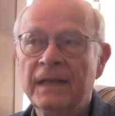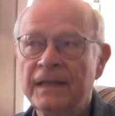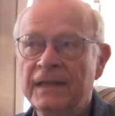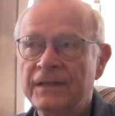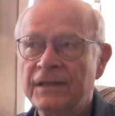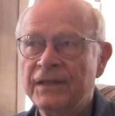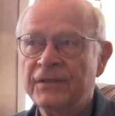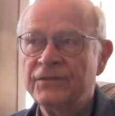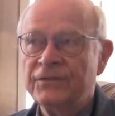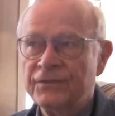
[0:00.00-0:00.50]

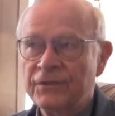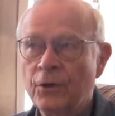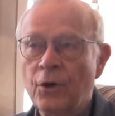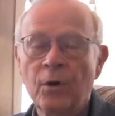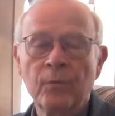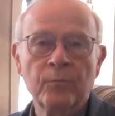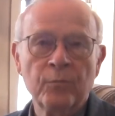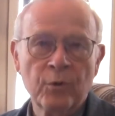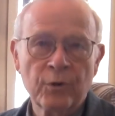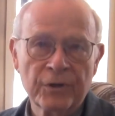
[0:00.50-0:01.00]
It's a
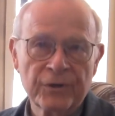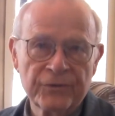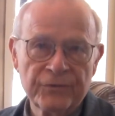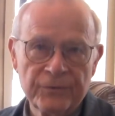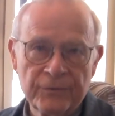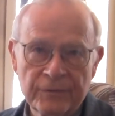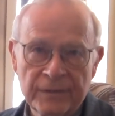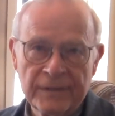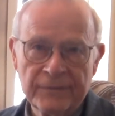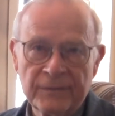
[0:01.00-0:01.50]
home port, isn't
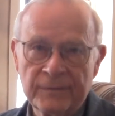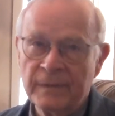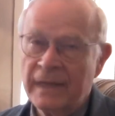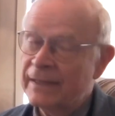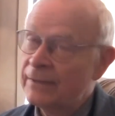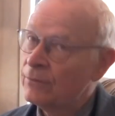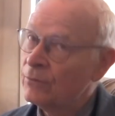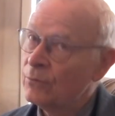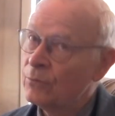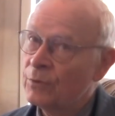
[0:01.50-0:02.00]
it? I
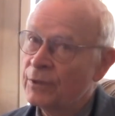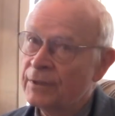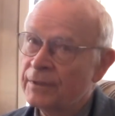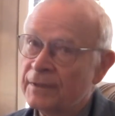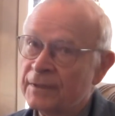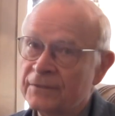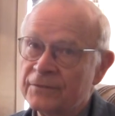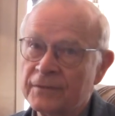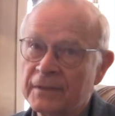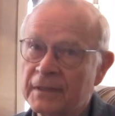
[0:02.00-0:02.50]
don't know where it
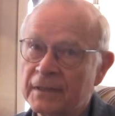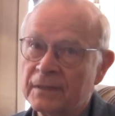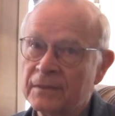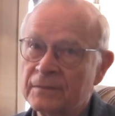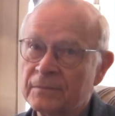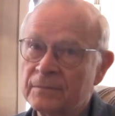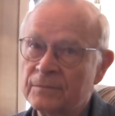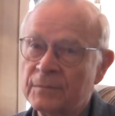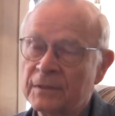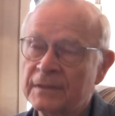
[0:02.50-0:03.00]
is now,
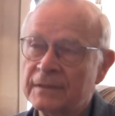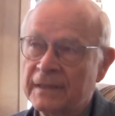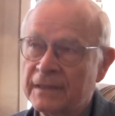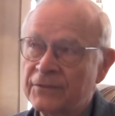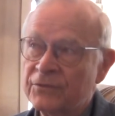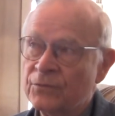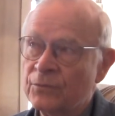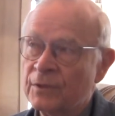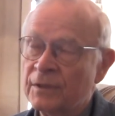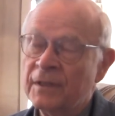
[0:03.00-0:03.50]
but
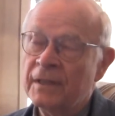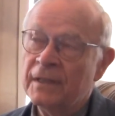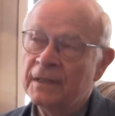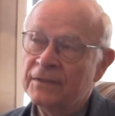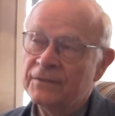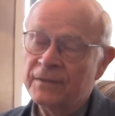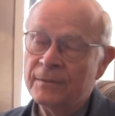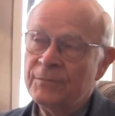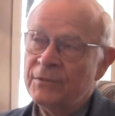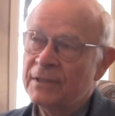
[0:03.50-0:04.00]
that's where,
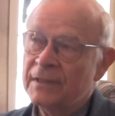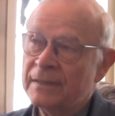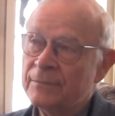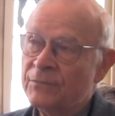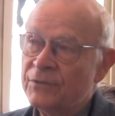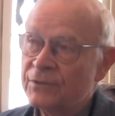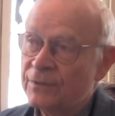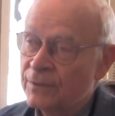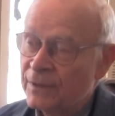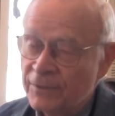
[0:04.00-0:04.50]

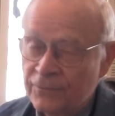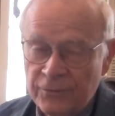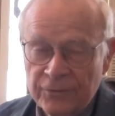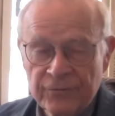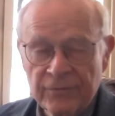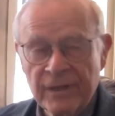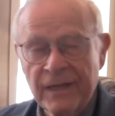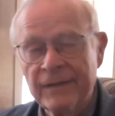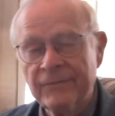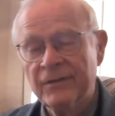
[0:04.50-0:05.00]
sometimes if you're
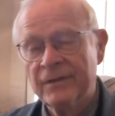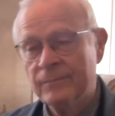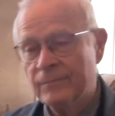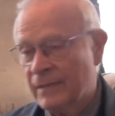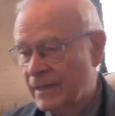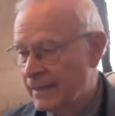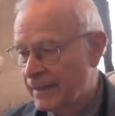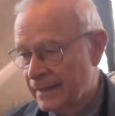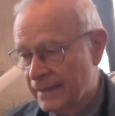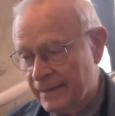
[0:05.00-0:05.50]
driving
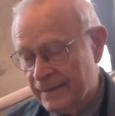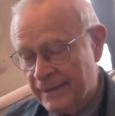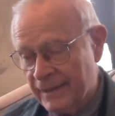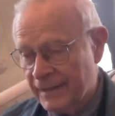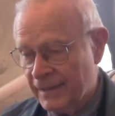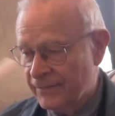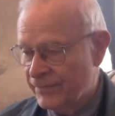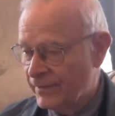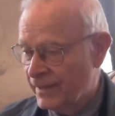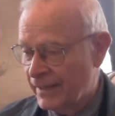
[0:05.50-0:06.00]
by on
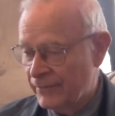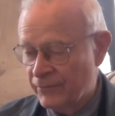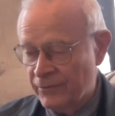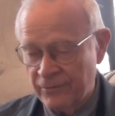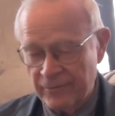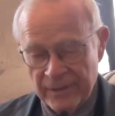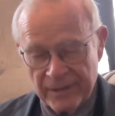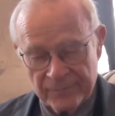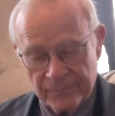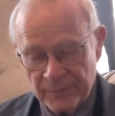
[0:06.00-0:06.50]
95, you're
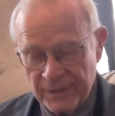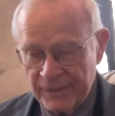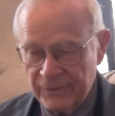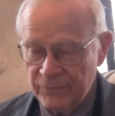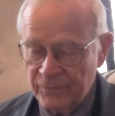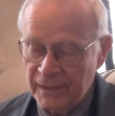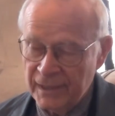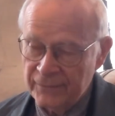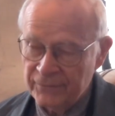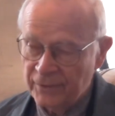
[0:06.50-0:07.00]
driving by New
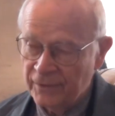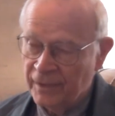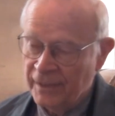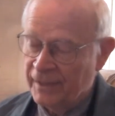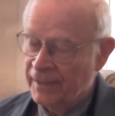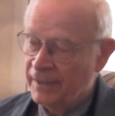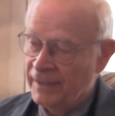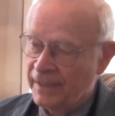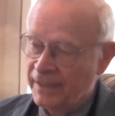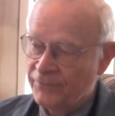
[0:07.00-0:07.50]
Haven,
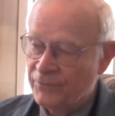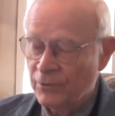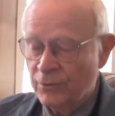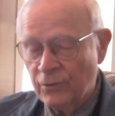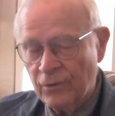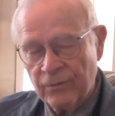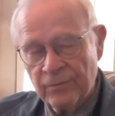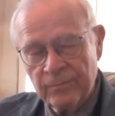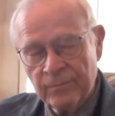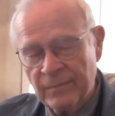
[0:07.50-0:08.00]
if you
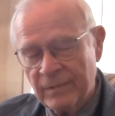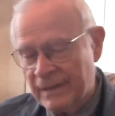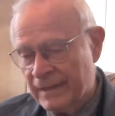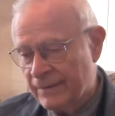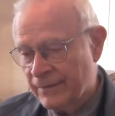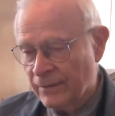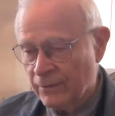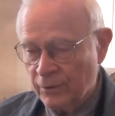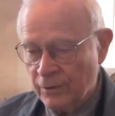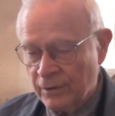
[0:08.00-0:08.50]
go by
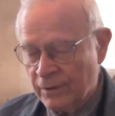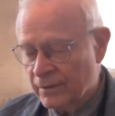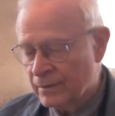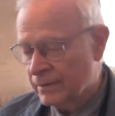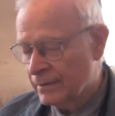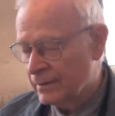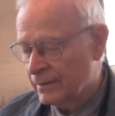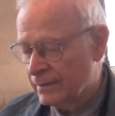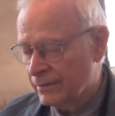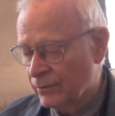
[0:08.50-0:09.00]
the
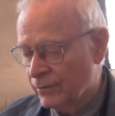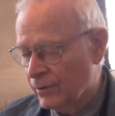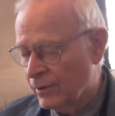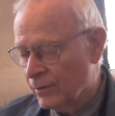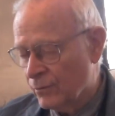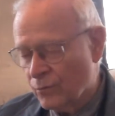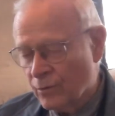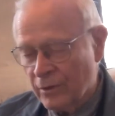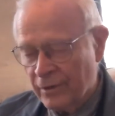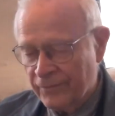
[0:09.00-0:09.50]
Long
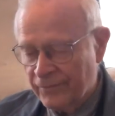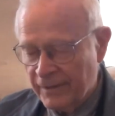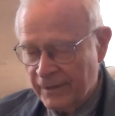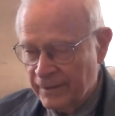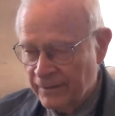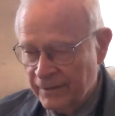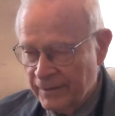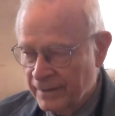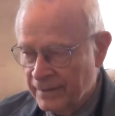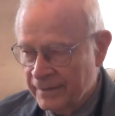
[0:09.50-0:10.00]
Wharf
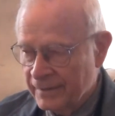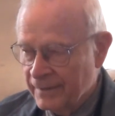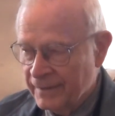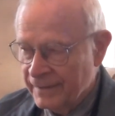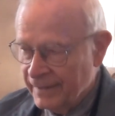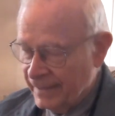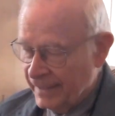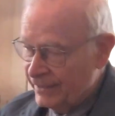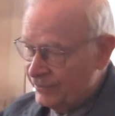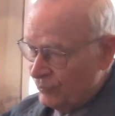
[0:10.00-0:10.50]
area,
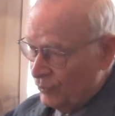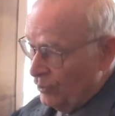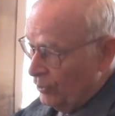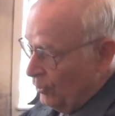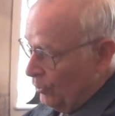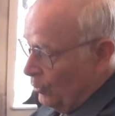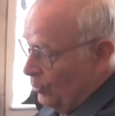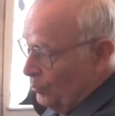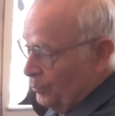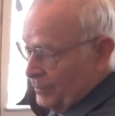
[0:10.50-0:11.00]
it's
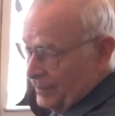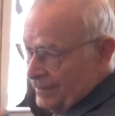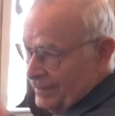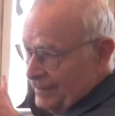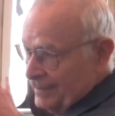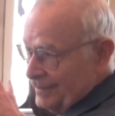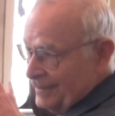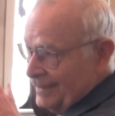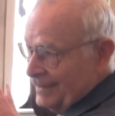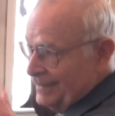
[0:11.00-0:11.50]
all
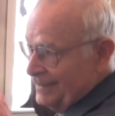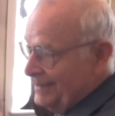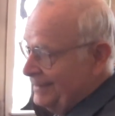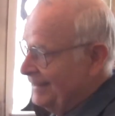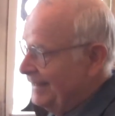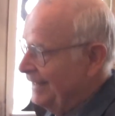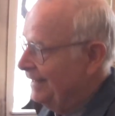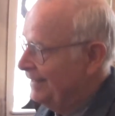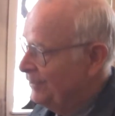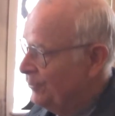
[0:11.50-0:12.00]
open,
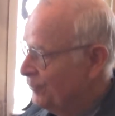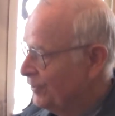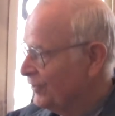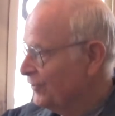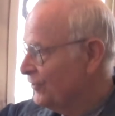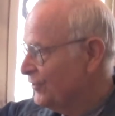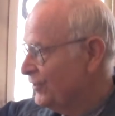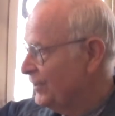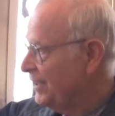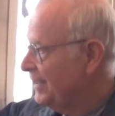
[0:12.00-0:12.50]
and you can
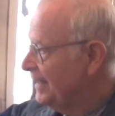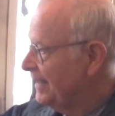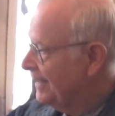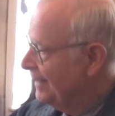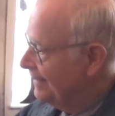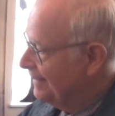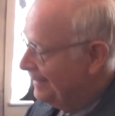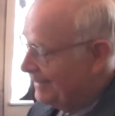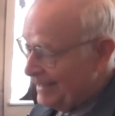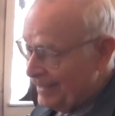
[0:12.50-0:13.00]

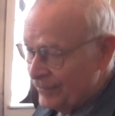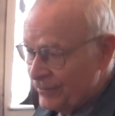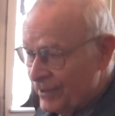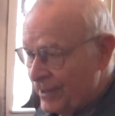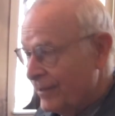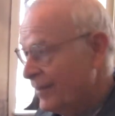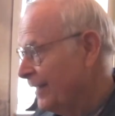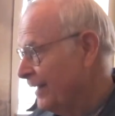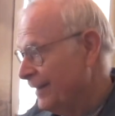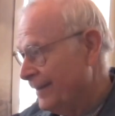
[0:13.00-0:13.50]
see out
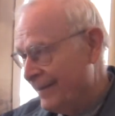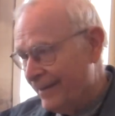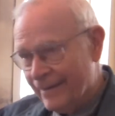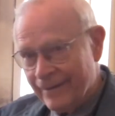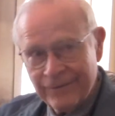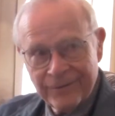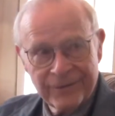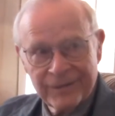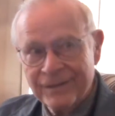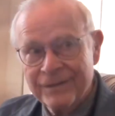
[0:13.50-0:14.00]
there, and
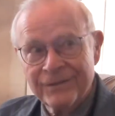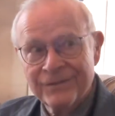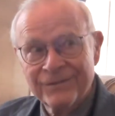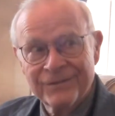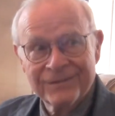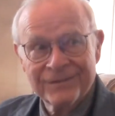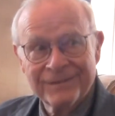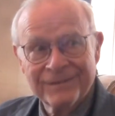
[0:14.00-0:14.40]
there it is,